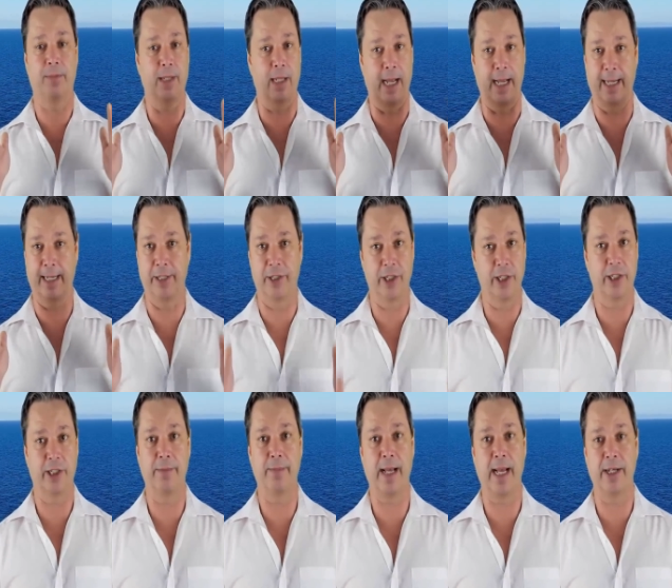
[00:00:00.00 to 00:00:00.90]
I can
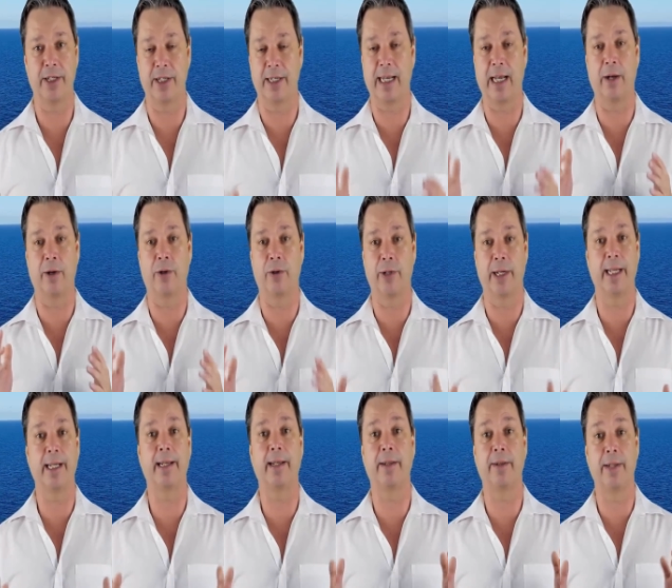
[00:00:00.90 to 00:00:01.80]
just imagine how
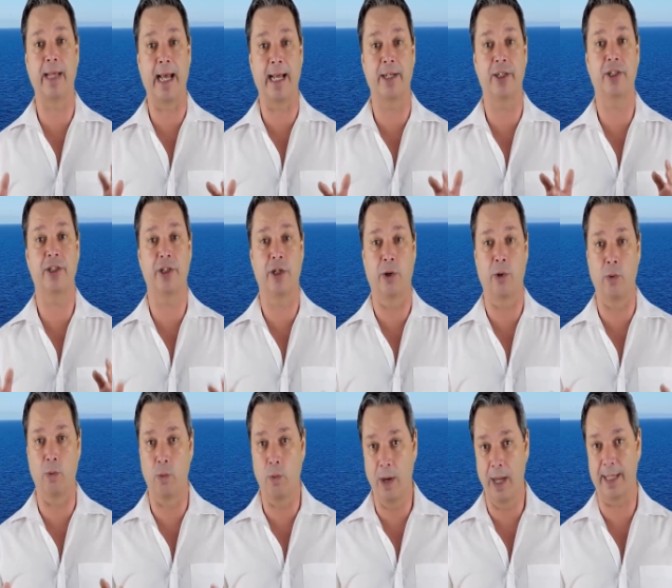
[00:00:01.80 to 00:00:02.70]
great that show
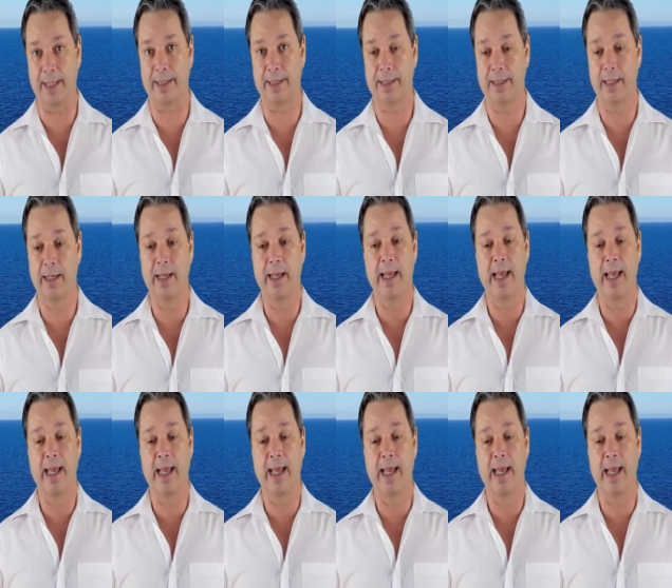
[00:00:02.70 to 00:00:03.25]
was.